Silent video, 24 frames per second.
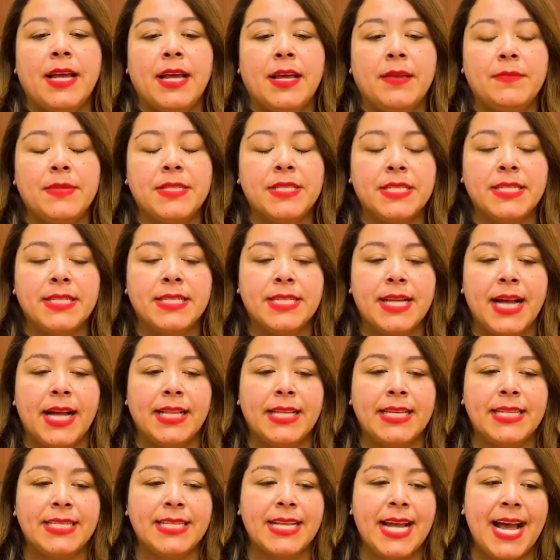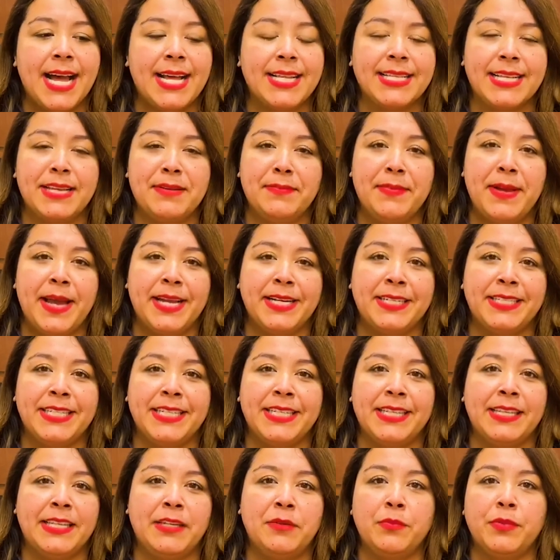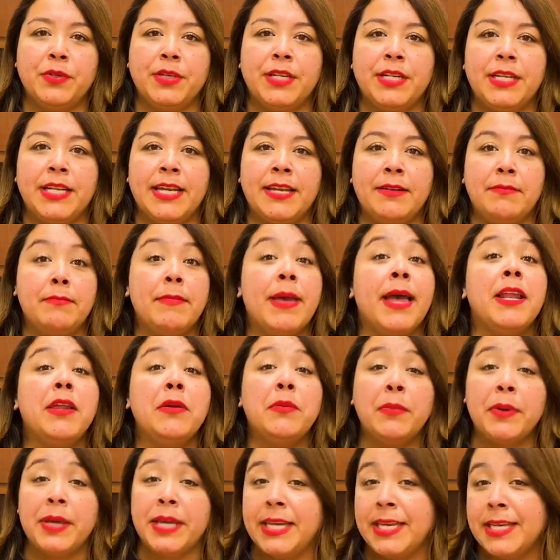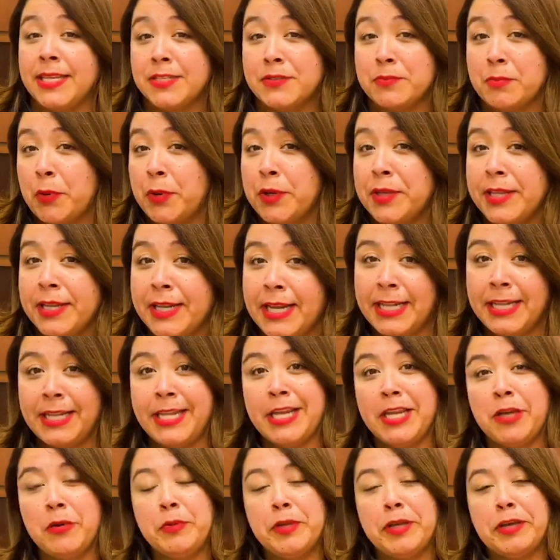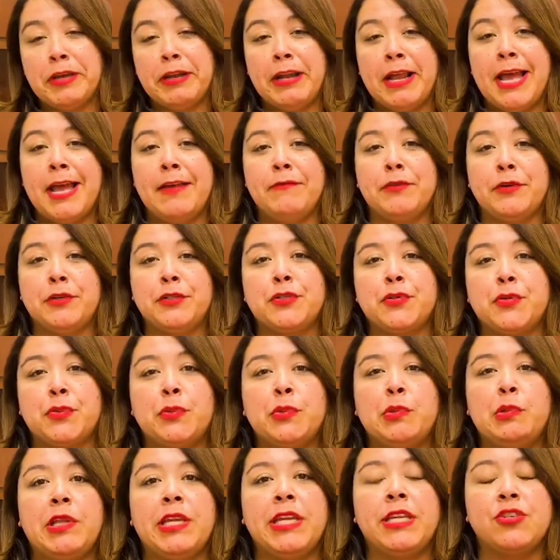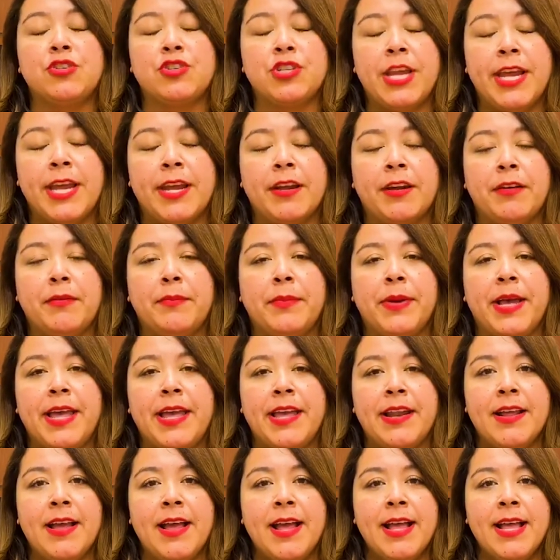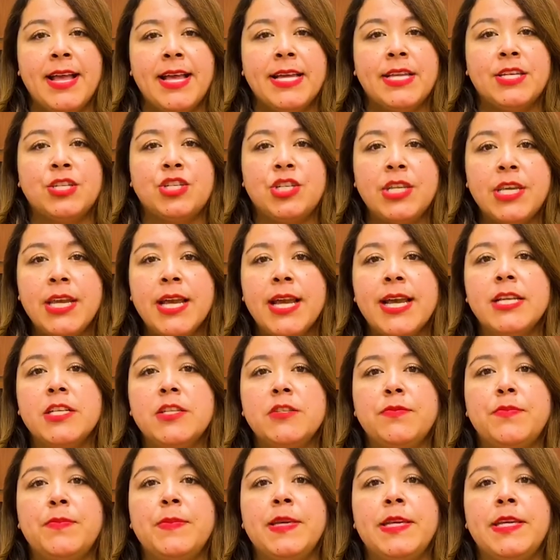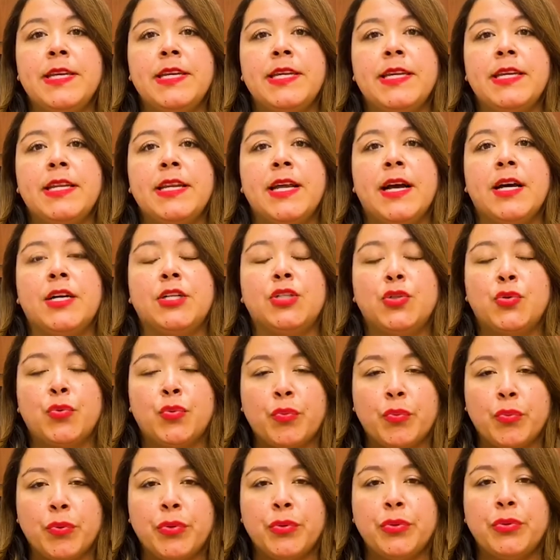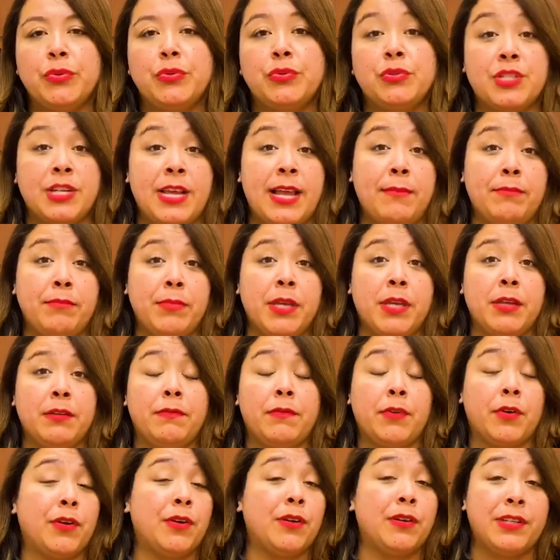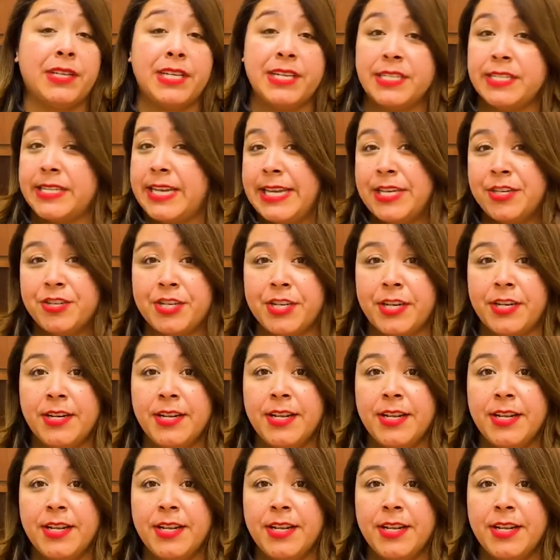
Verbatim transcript: Ms. Gonzalez has impacted Lynwood in many ways, more than I think we could ever truly share, but she has been a true champion for early education.